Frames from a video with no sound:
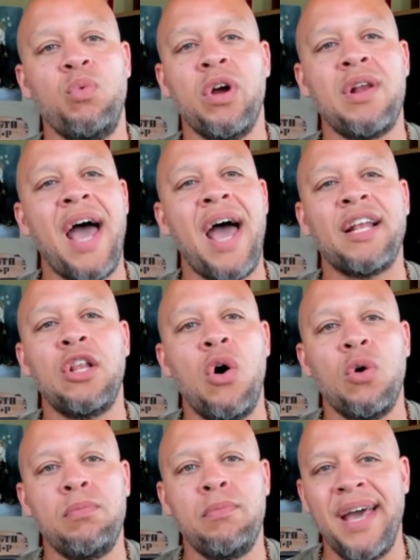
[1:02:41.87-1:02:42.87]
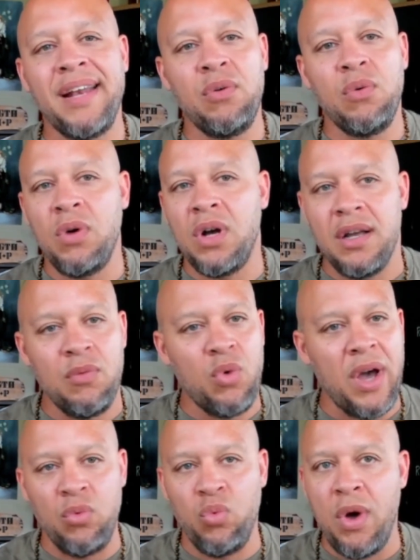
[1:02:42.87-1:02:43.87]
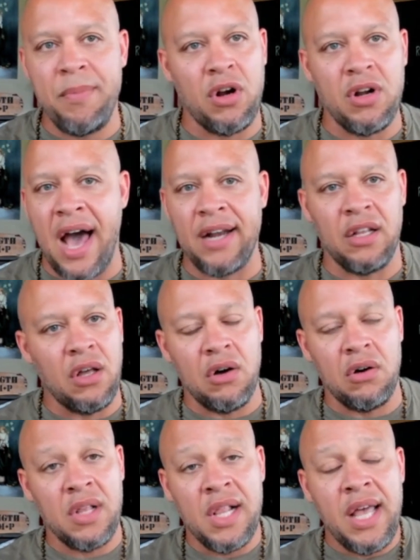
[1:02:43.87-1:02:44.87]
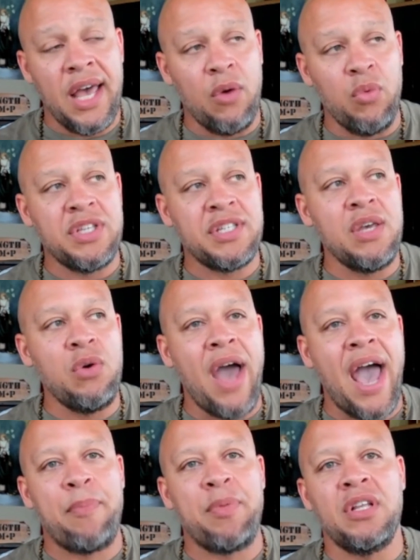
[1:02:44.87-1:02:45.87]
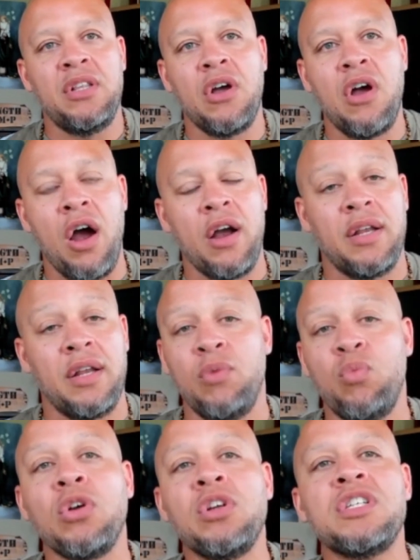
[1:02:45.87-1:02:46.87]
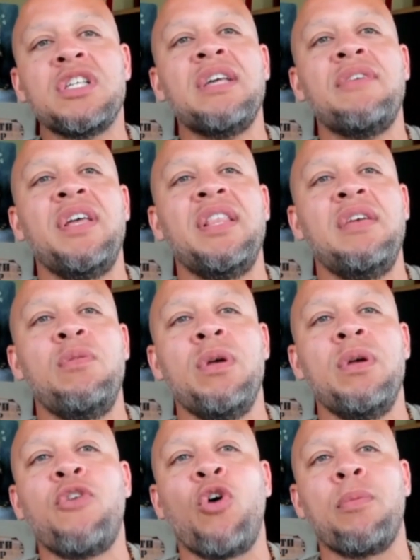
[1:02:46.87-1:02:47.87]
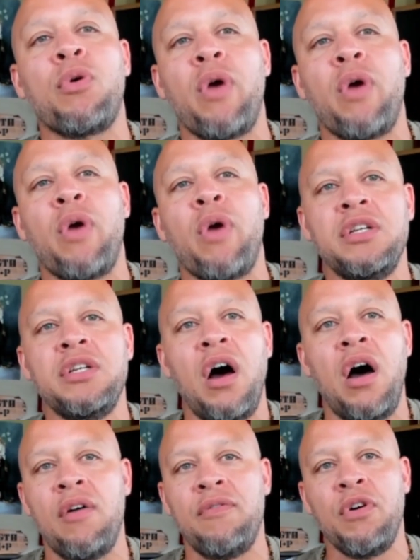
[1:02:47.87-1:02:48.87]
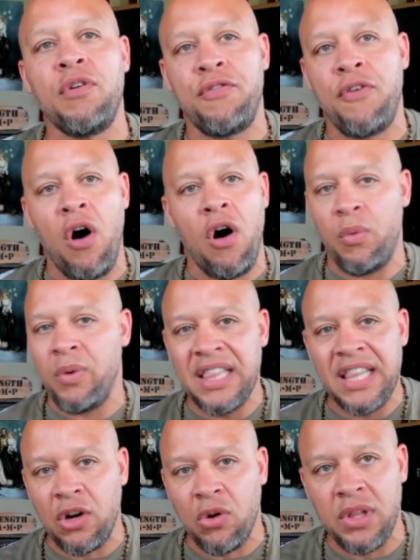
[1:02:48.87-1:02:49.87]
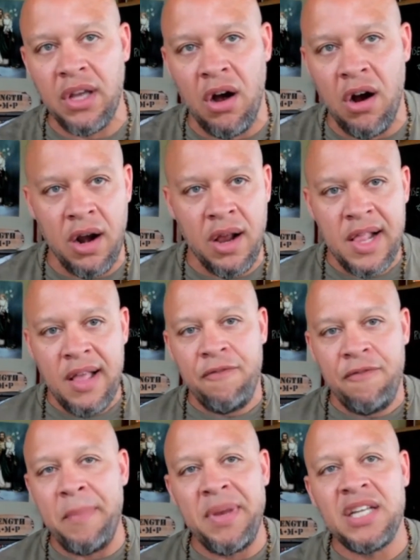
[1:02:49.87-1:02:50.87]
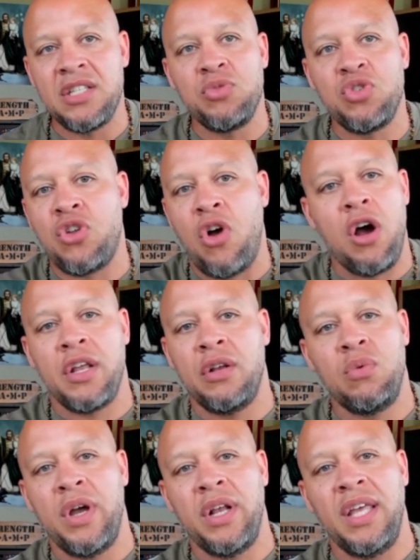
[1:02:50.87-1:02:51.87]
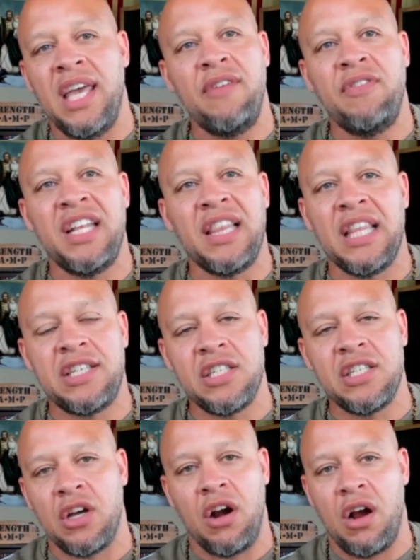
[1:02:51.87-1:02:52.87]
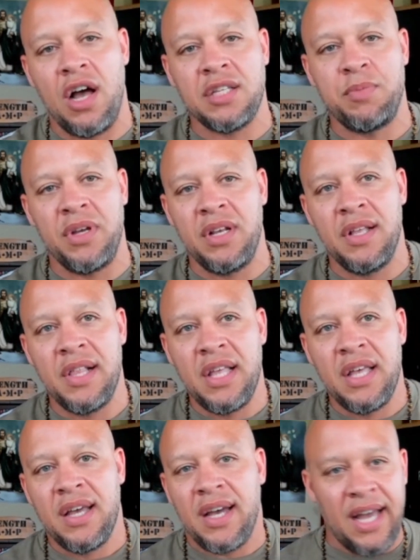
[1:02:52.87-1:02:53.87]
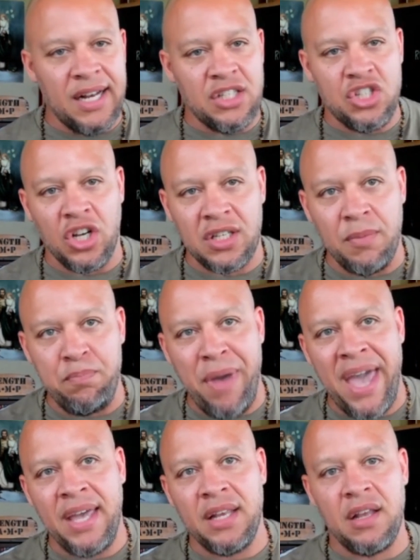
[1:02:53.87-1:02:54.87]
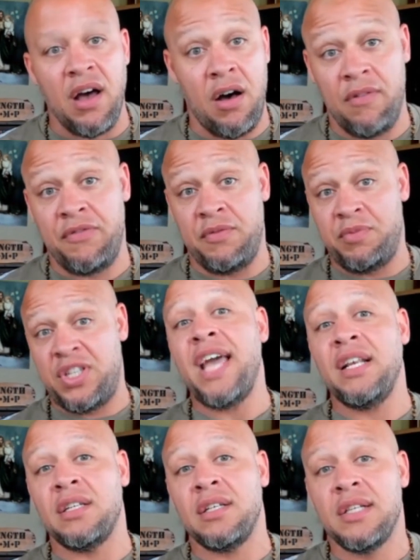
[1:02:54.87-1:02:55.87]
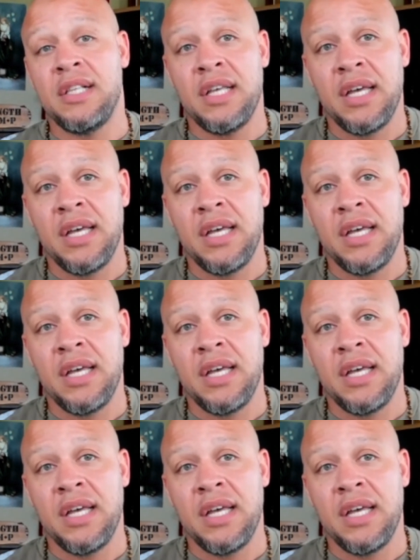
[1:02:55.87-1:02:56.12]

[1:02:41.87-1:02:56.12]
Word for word: We're not alone. Men and women are not alone. And we see what happened in the garden, and we're just living the reverberation of the fall. We literally are. Feminism started when Eve didn't listen to her husband and took the bait of Satan.